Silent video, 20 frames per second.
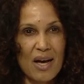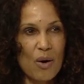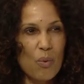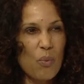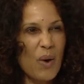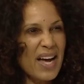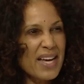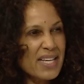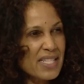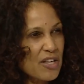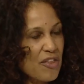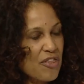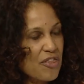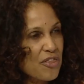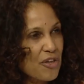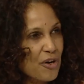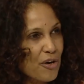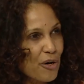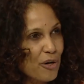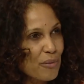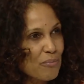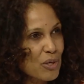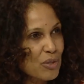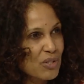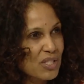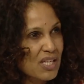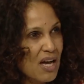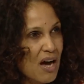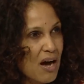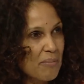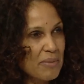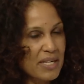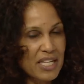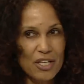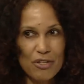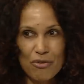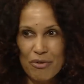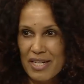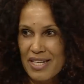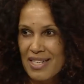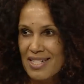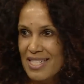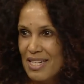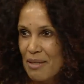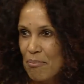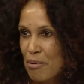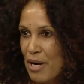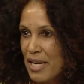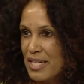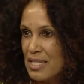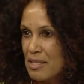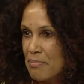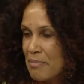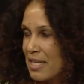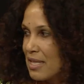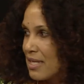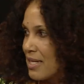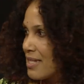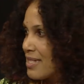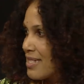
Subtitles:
Why is the third most common ingredient in breast milk